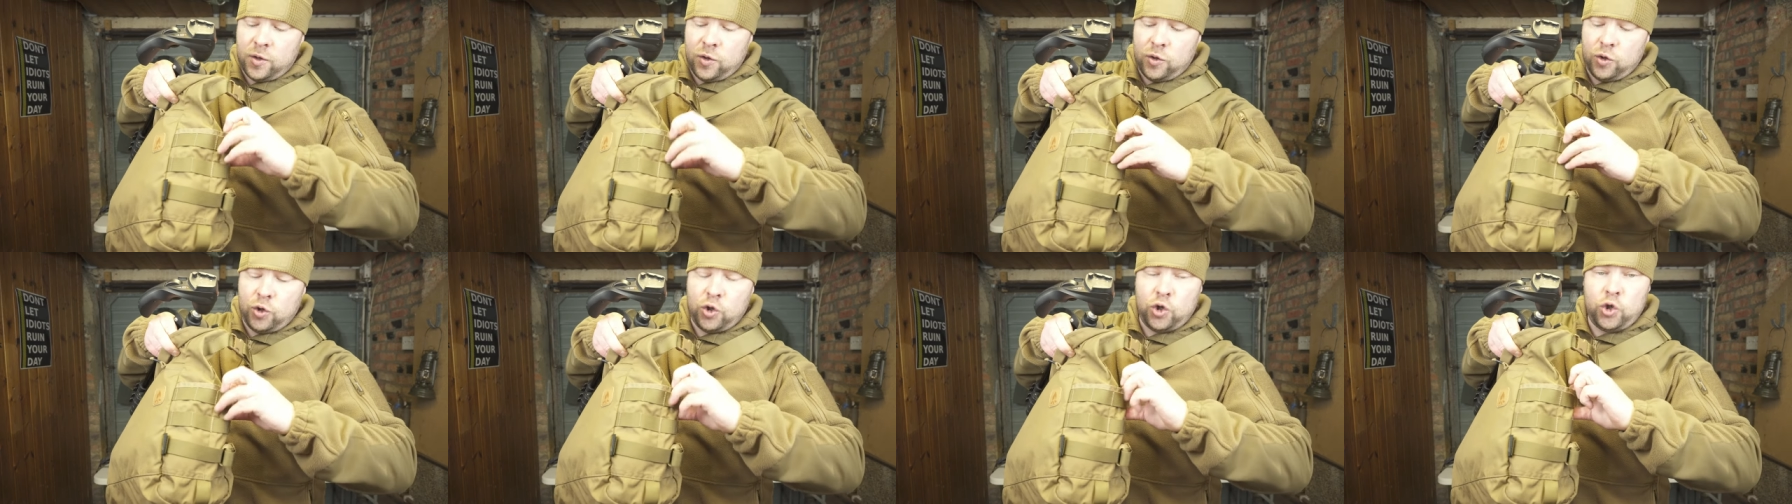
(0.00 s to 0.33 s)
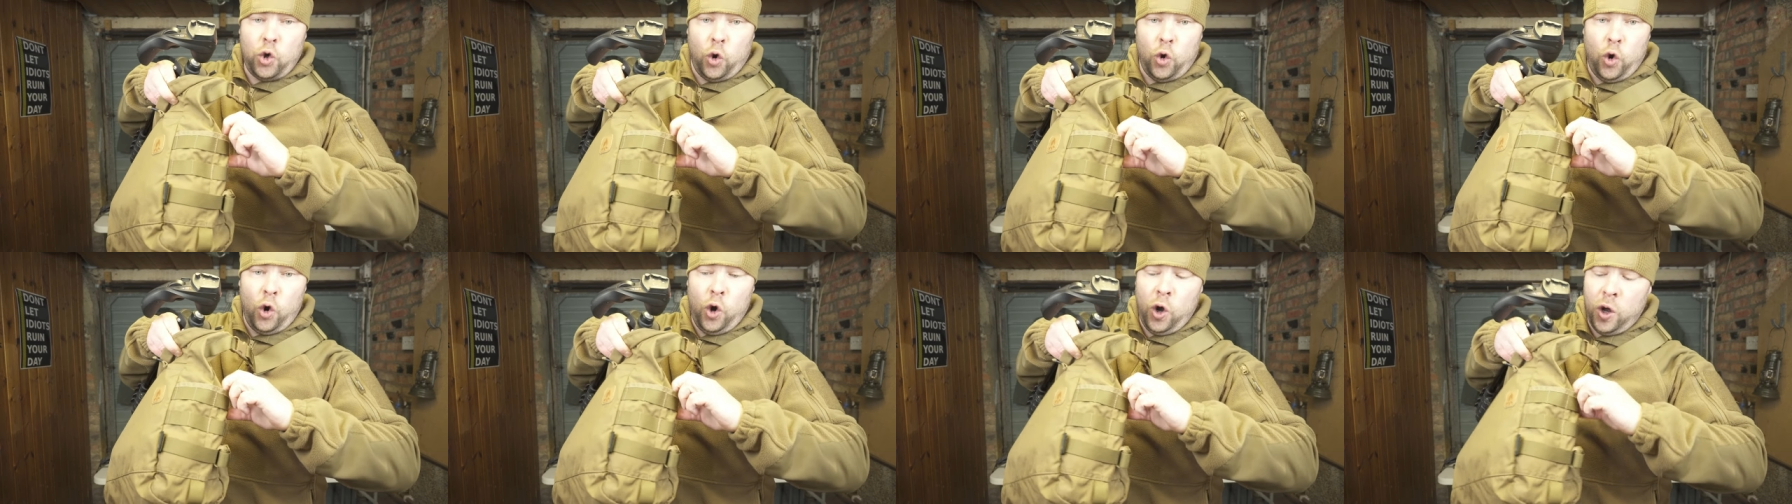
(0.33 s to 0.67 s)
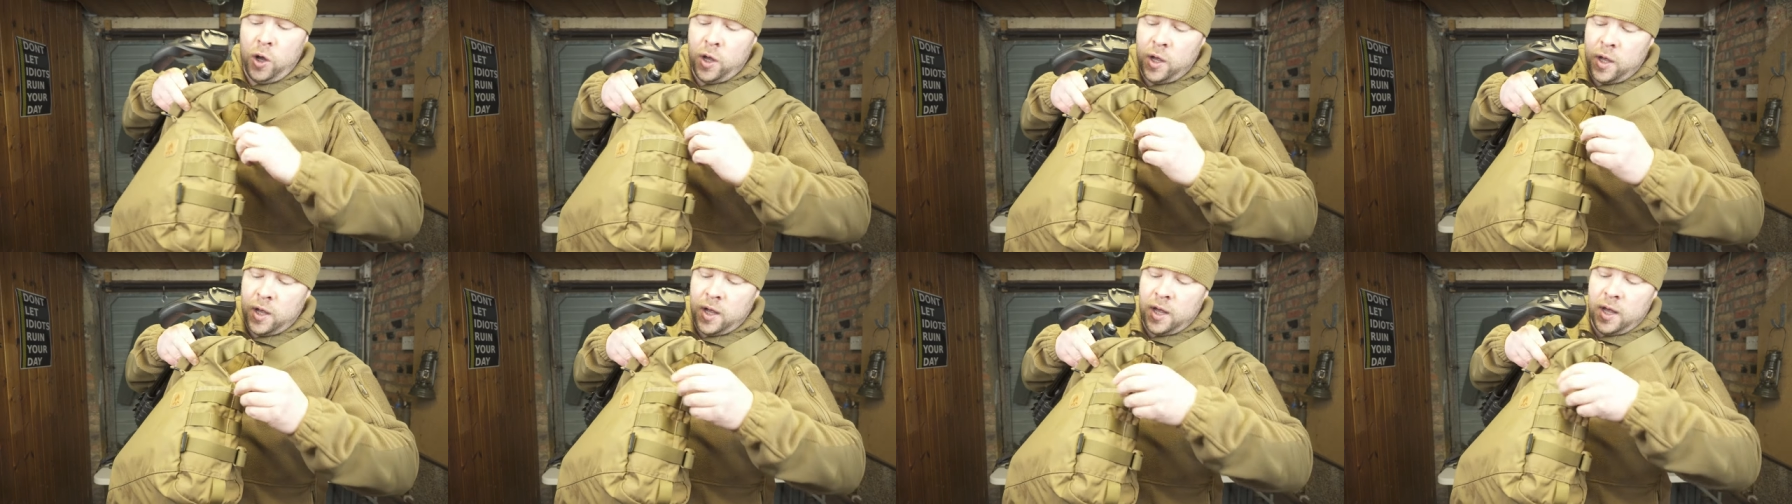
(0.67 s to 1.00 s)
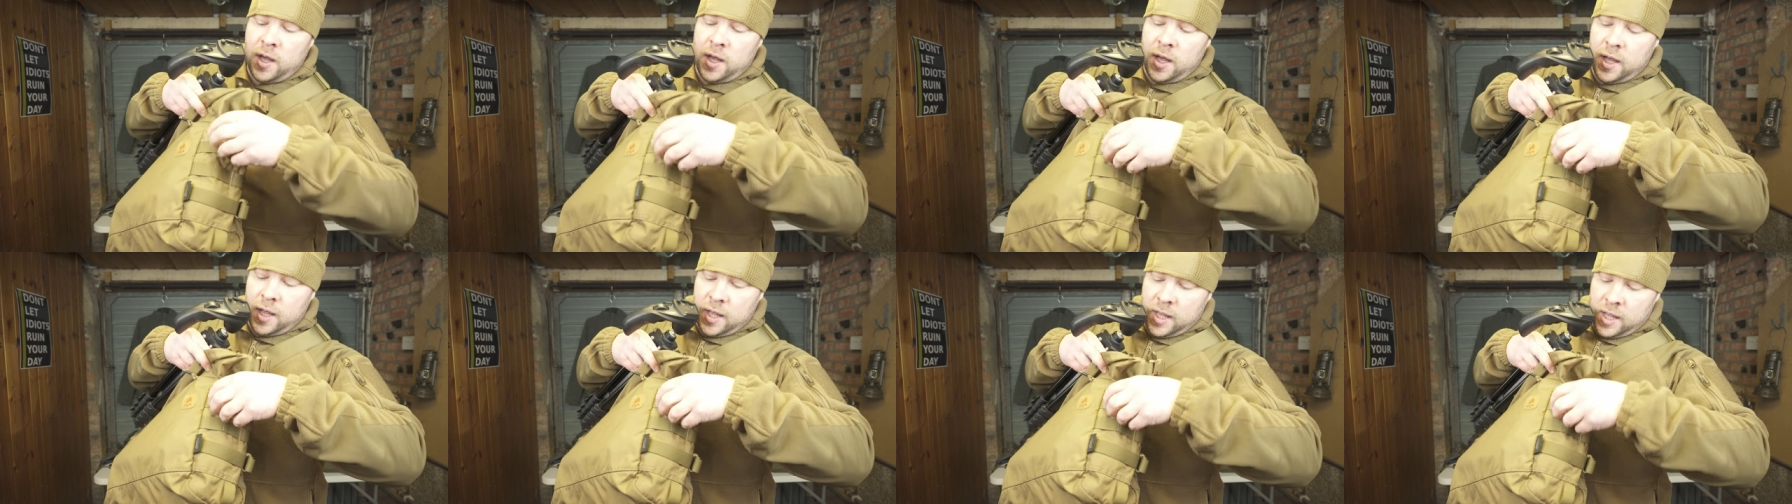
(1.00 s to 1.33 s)
saw,
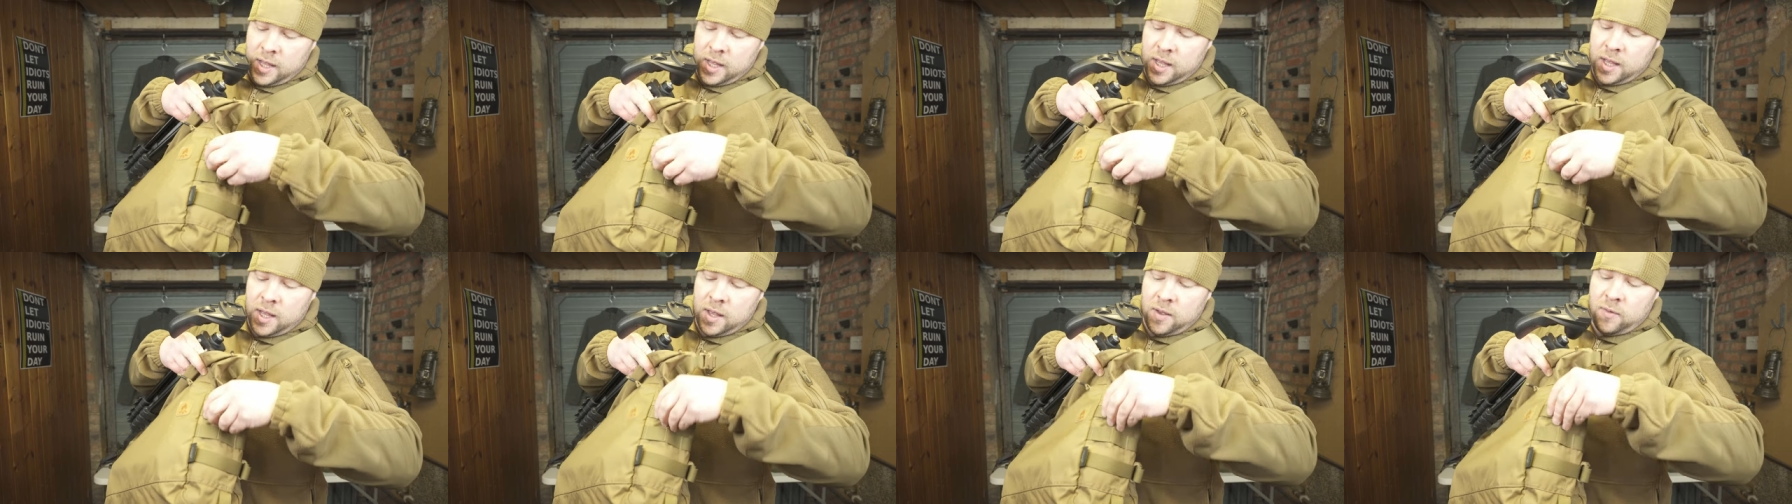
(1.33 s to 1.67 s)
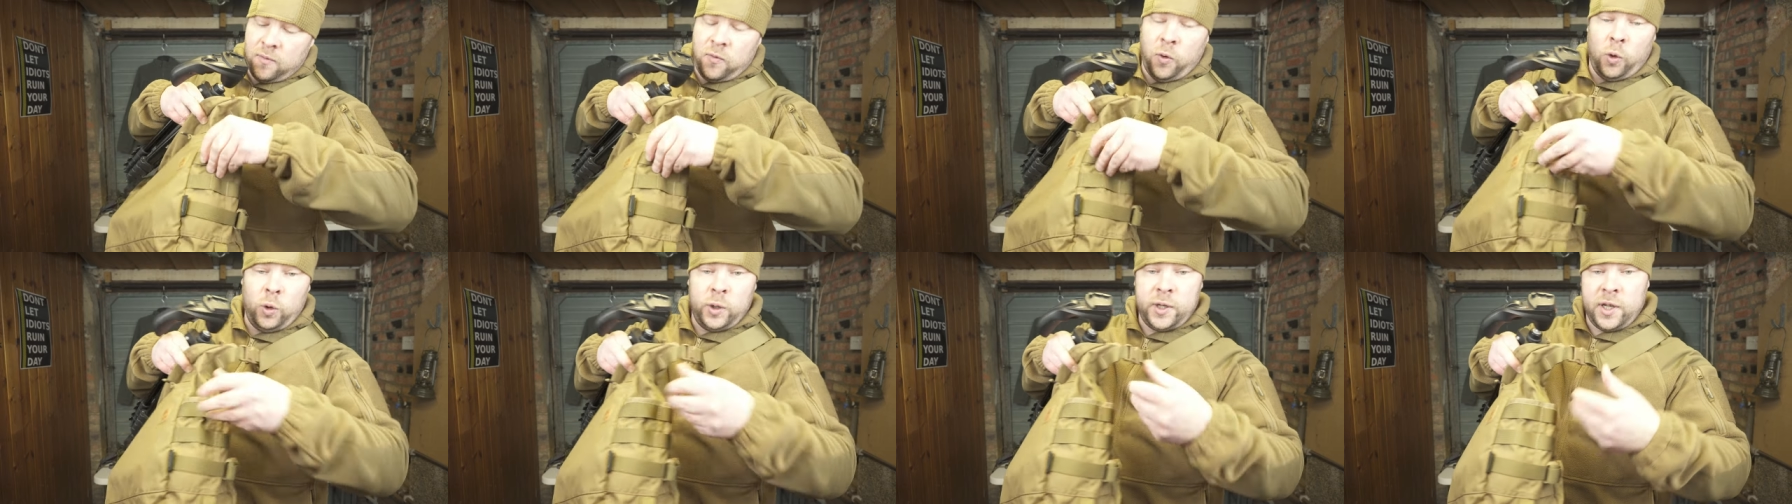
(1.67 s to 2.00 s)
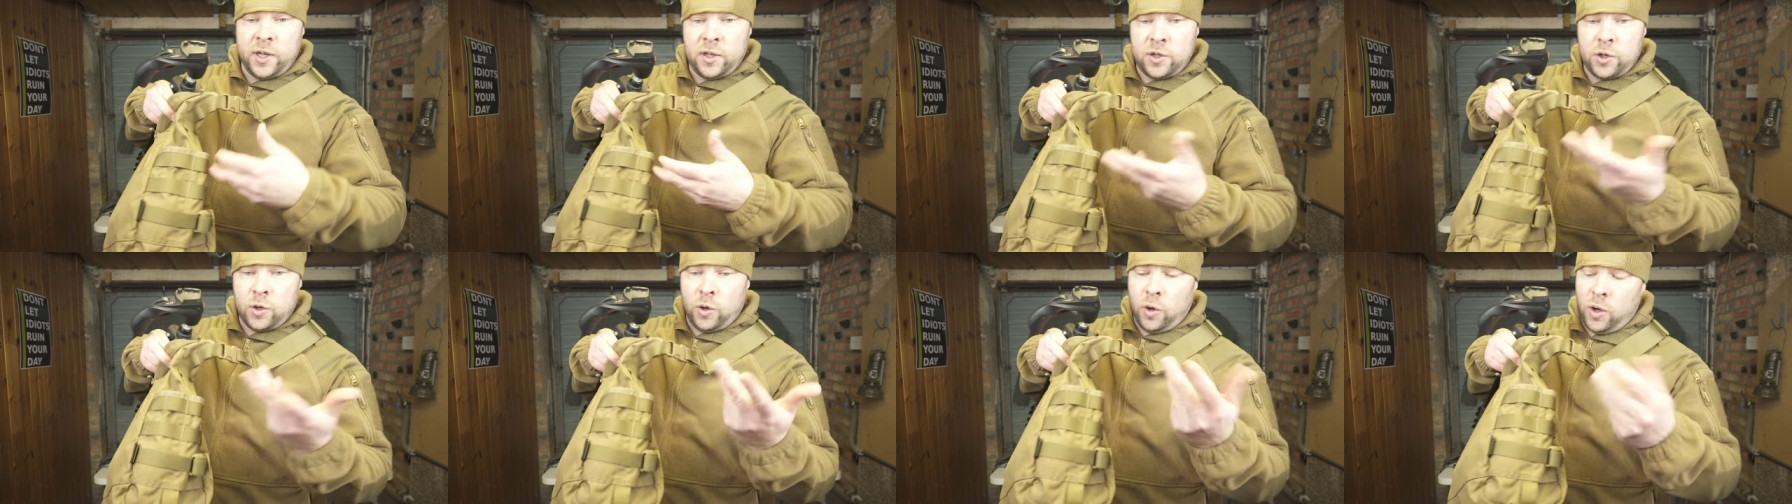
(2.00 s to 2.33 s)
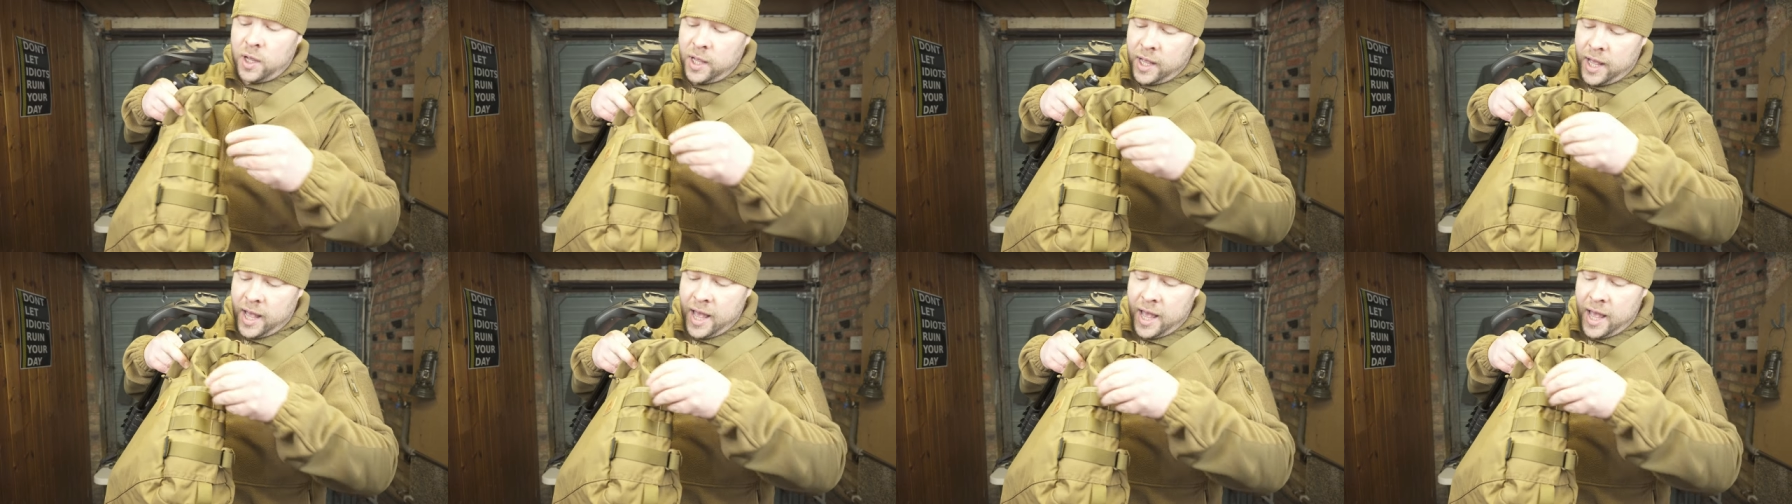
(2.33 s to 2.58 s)
folding saw,